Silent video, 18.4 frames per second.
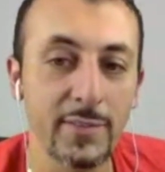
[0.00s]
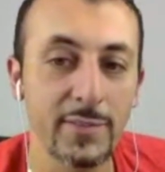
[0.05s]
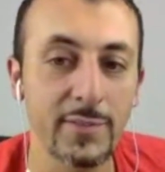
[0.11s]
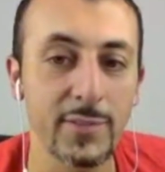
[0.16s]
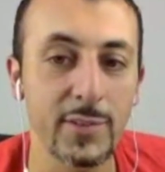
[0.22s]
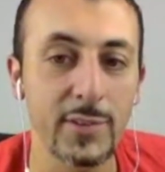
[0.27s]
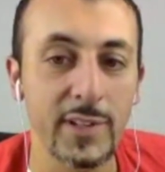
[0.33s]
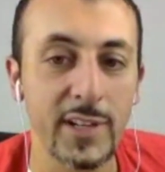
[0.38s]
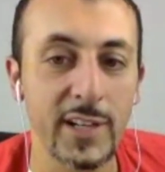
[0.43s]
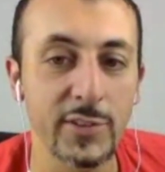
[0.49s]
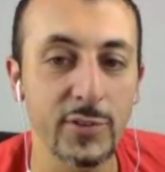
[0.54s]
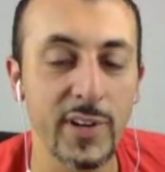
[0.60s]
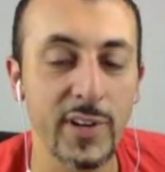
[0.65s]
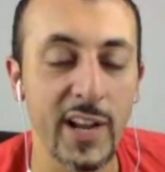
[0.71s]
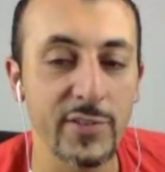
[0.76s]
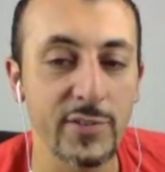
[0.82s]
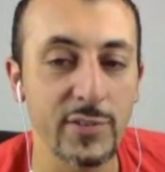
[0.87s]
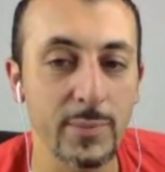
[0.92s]
or
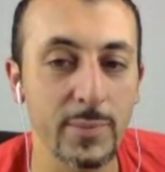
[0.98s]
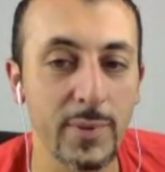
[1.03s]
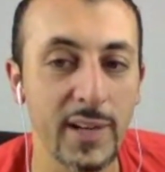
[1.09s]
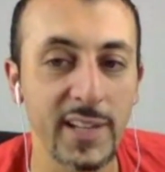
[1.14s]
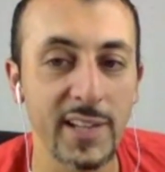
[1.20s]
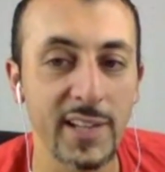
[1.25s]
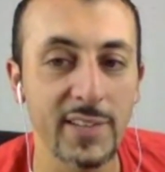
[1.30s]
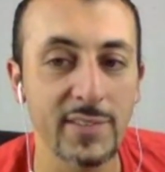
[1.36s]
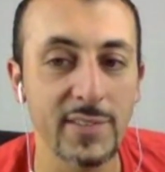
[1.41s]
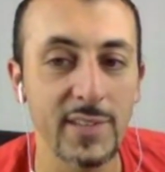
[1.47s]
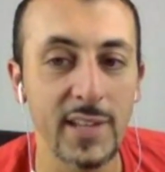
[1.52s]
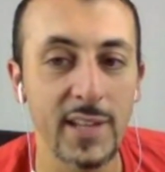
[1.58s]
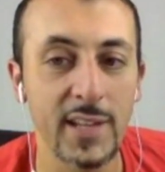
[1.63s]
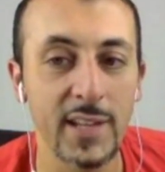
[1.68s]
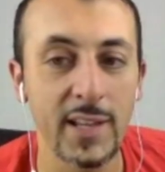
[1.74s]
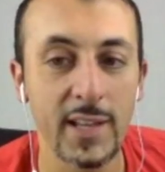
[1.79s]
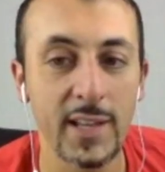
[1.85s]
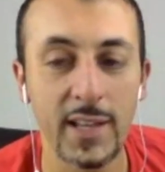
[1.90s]
International Podcast
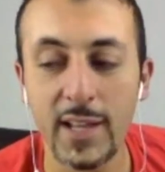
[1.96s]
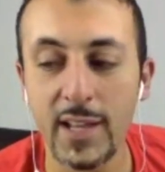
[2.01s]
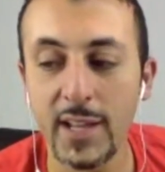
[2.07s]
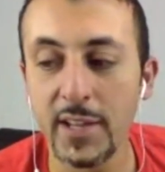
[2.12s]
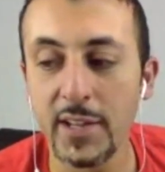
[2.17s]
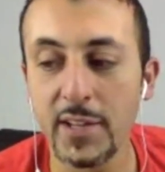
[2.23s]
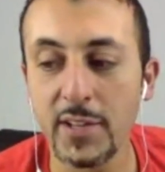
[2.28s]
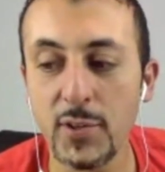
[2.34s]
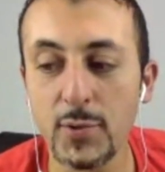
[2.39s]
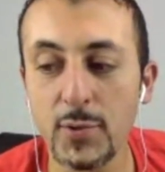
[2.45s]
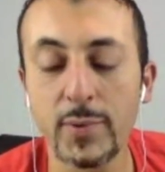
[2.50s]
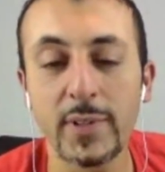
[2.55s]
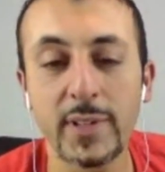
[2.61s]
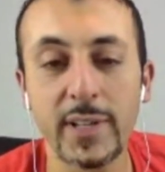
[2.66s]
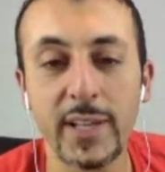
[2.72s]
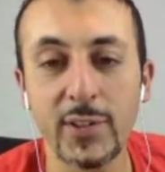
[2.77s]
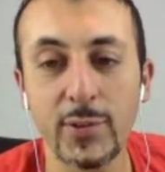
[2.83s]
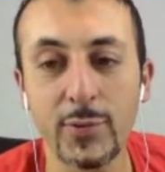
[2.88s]
Day, you will
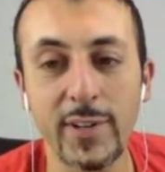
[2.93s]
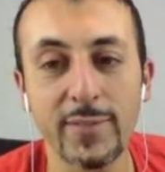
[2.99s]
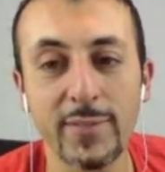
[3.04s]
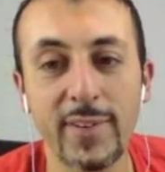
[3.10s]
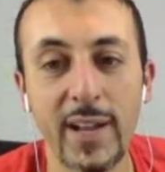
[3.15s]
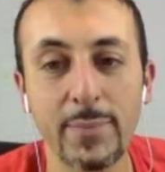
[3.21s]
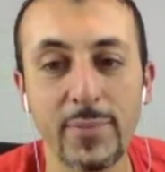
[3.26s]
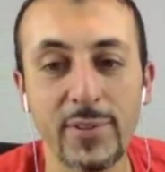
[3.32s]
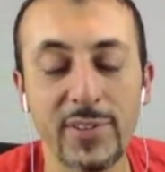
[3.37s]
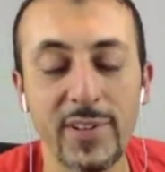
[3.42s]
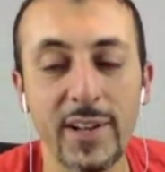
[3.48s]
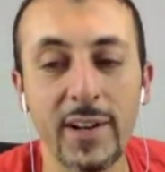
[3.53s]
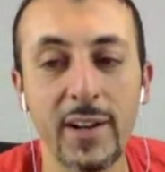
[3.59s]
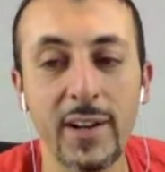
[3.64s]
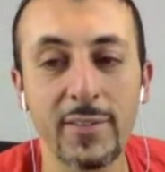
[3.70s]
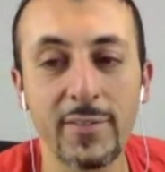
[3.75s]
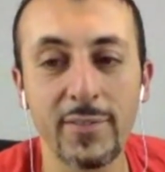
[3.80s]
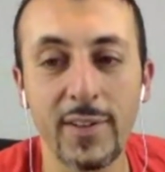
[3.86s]
get 25%
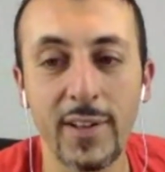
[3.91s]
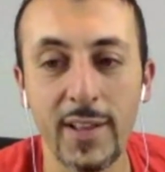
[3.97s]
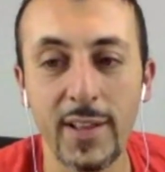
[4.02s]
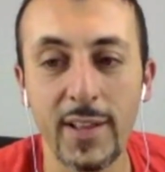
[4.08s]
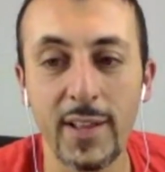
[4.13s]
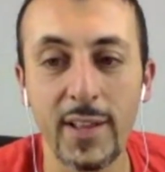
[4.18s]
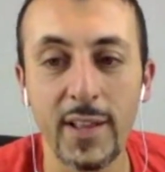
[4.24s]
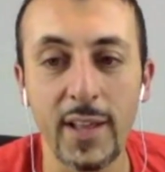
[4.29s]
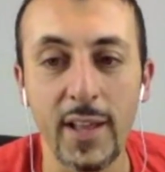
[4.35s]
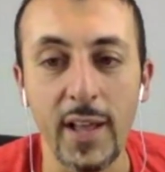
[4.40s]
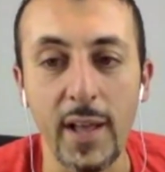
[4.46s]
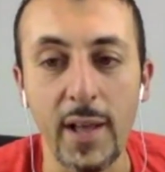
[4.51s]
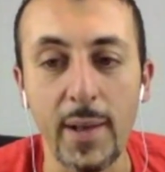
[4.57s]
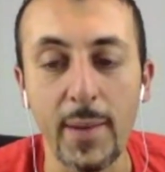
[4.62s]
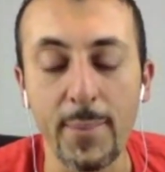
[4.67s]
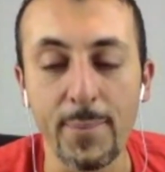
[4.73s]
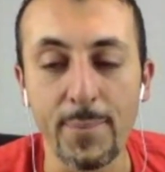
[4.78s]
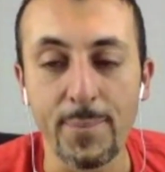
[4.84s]
off
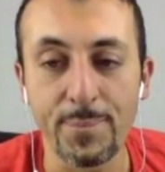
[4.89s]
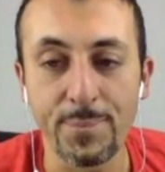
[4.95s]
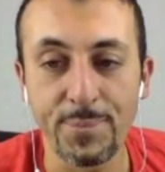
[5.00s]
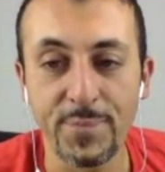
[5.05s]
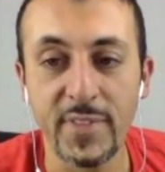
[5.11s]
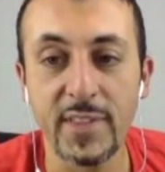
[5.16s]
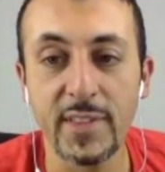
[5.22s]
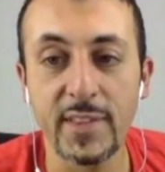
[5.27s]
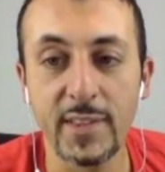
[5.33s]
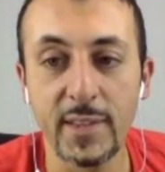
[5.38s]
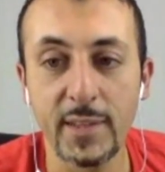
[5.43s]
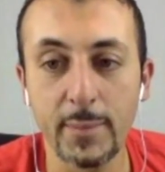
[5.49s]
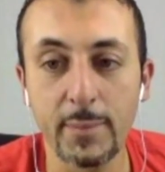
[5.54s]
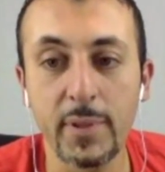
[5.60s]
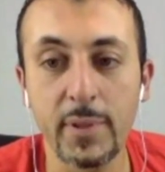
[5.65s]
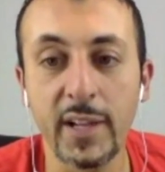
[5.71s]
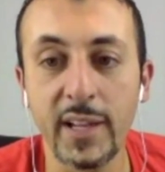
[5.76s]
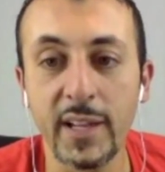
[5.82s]
the
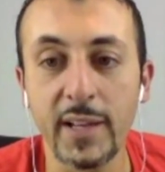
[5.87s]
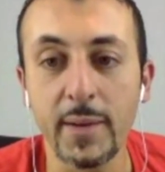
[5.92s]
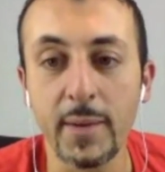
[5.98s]
plugin.